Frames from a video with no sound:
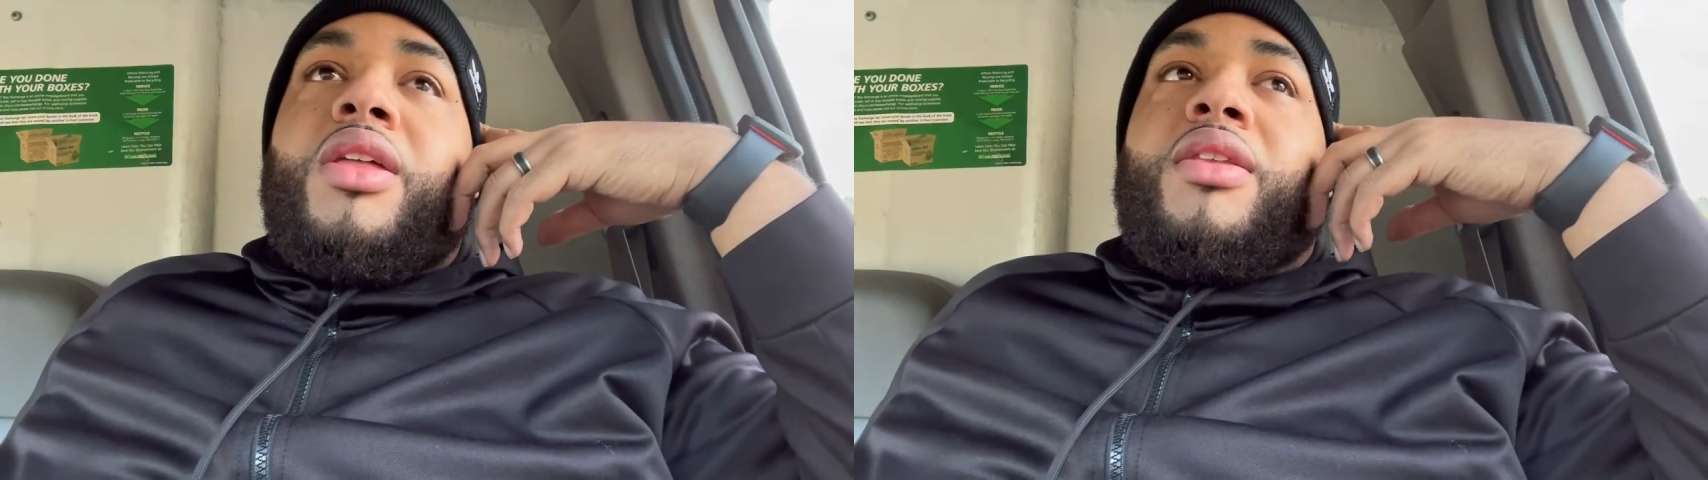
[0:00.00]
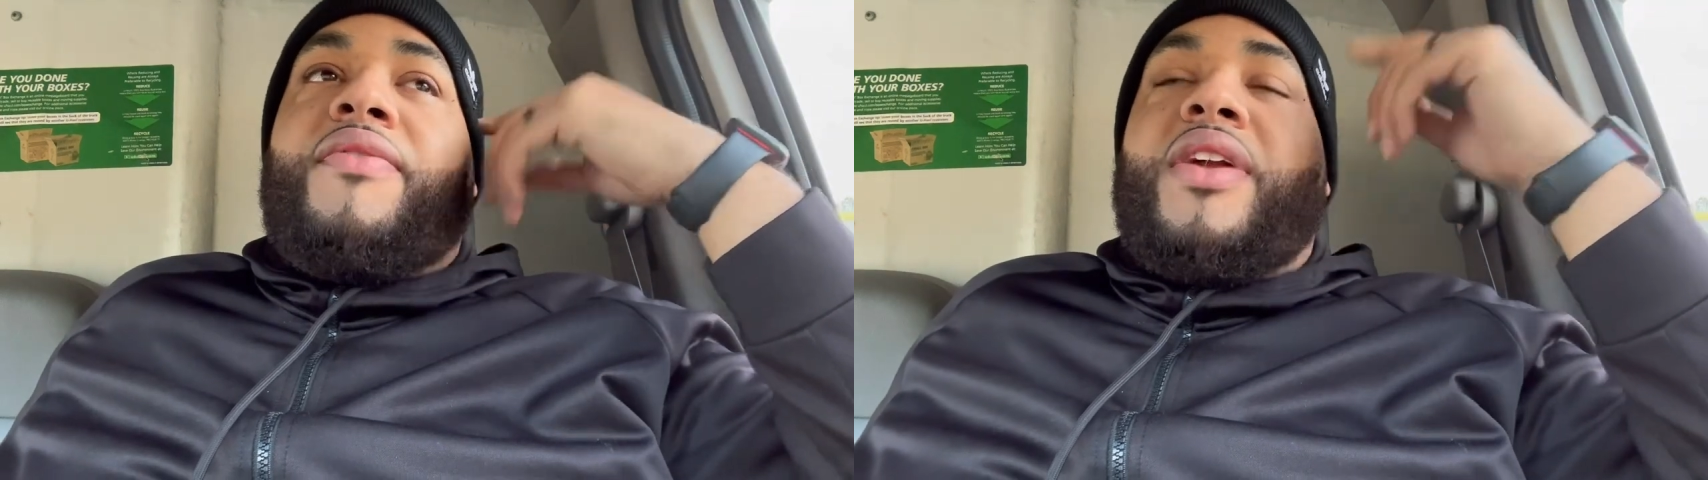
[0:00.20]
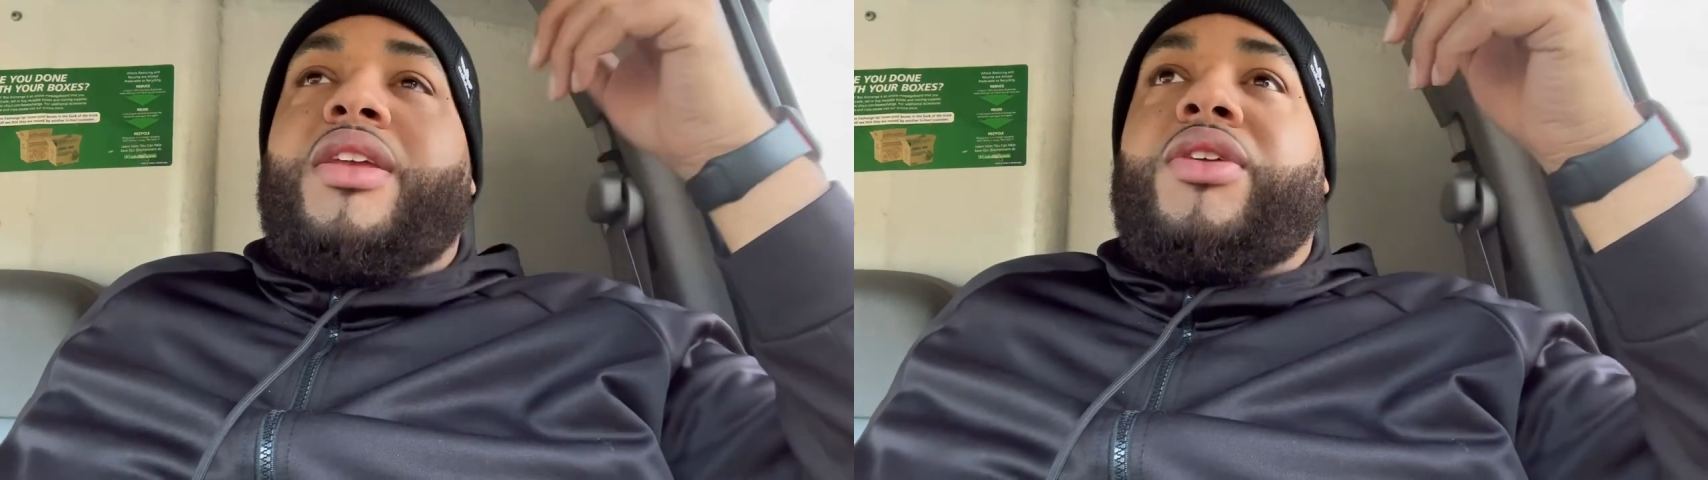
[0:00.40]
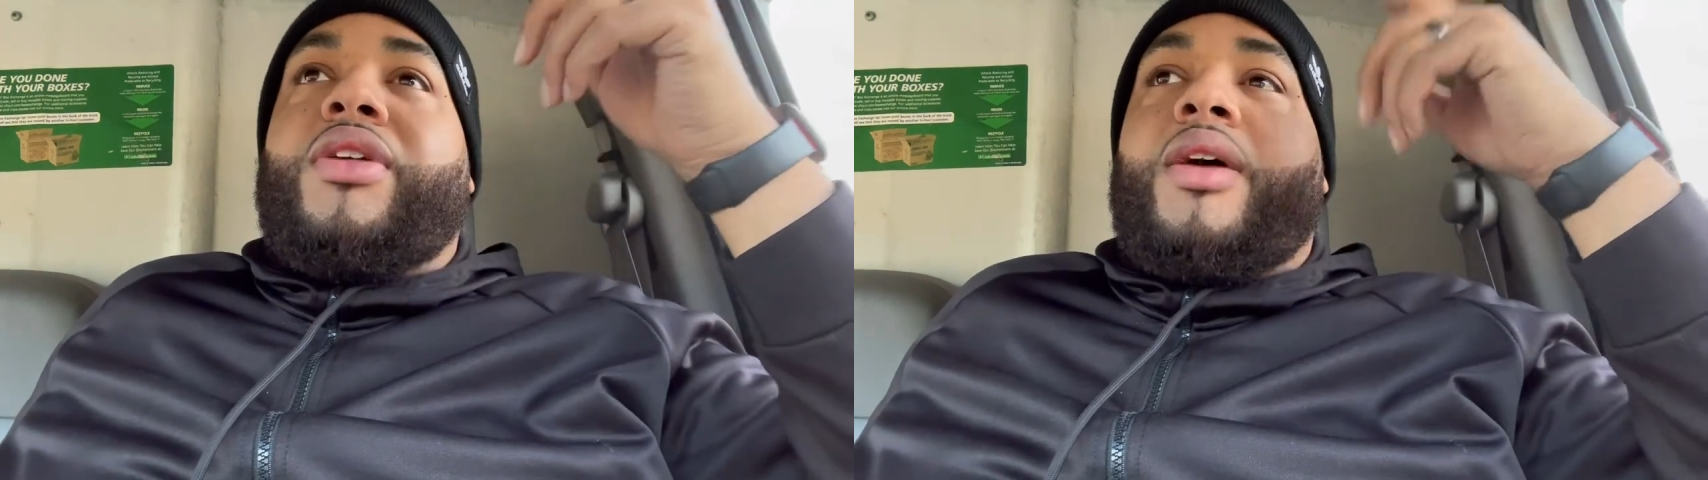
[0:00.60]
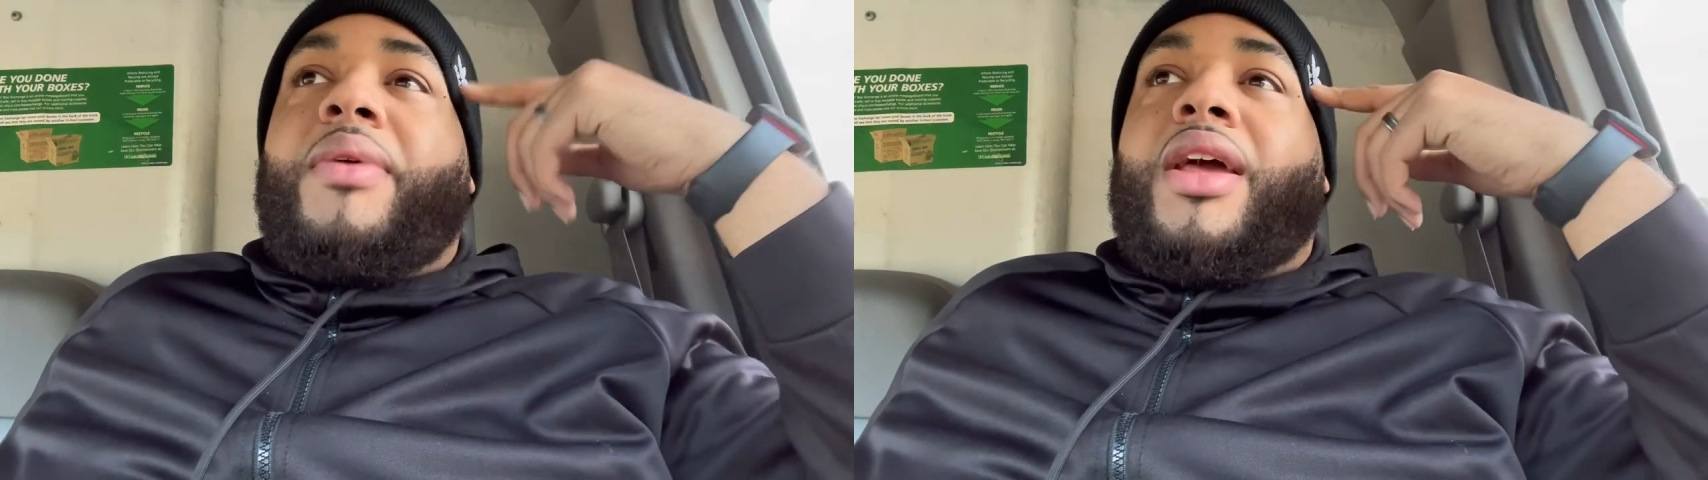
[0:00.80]
The venue
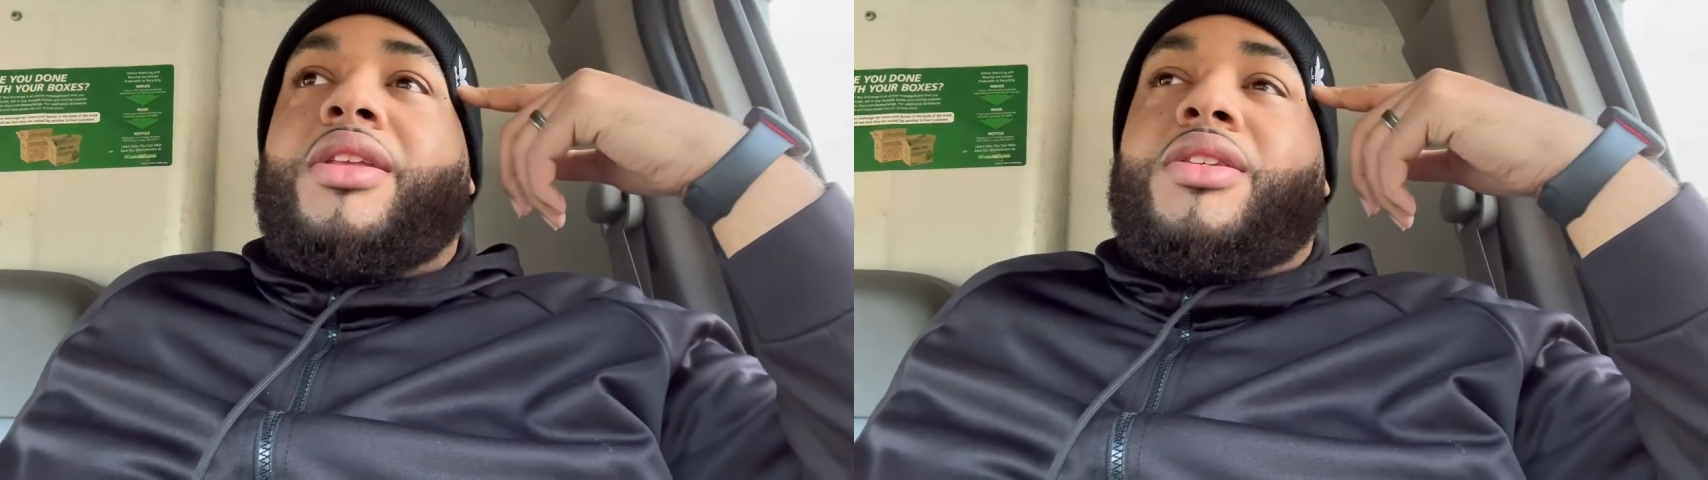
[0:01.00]
that I'm headed